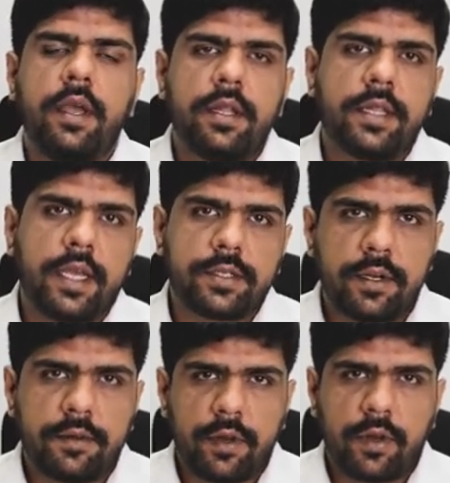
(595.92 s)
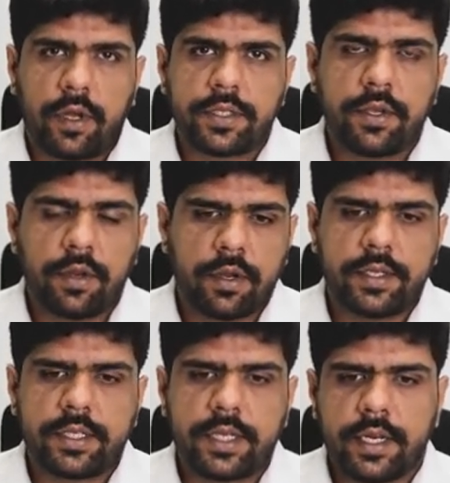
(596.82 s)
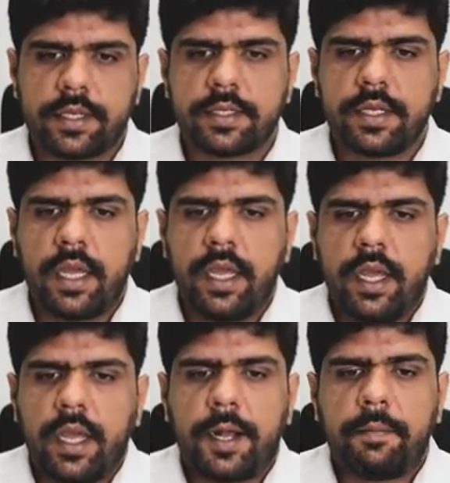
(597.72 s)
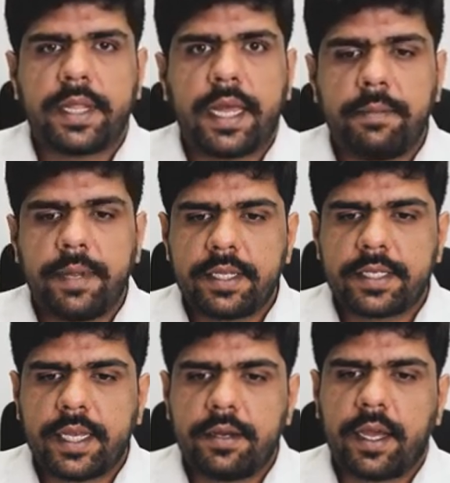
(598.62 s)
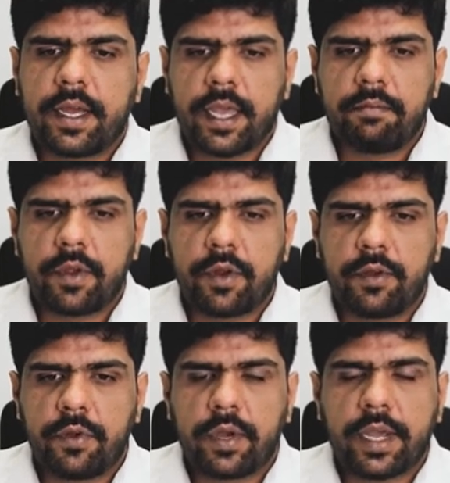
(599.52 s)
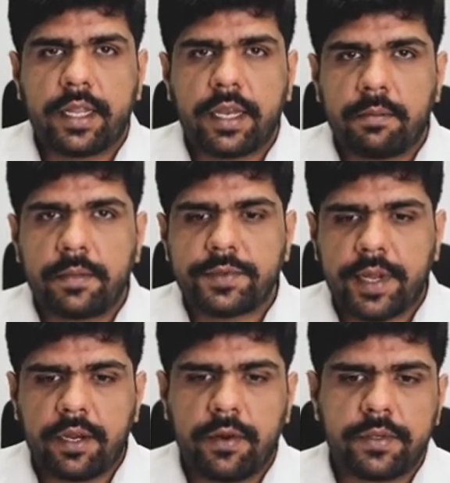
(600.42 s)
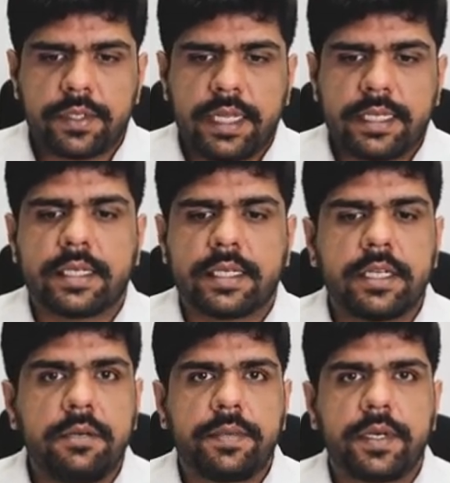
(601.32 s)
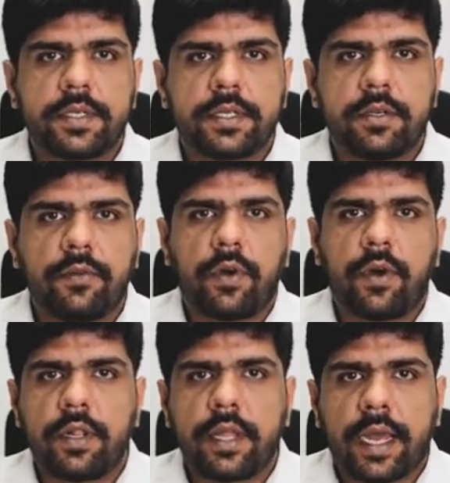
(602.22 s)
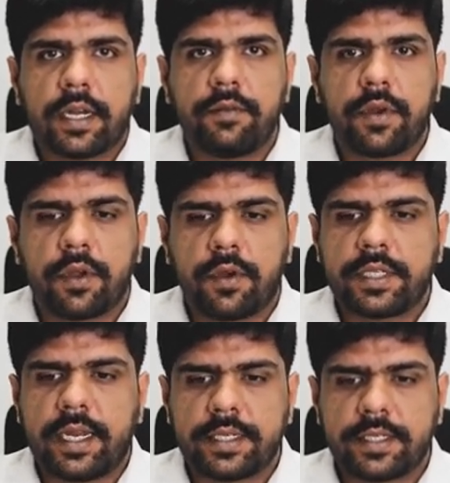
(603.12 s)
they sort of lost the unicorn status. Um, but that being said, again, you know, if you look at the numbers very closely, 16% of all the active unicorns are less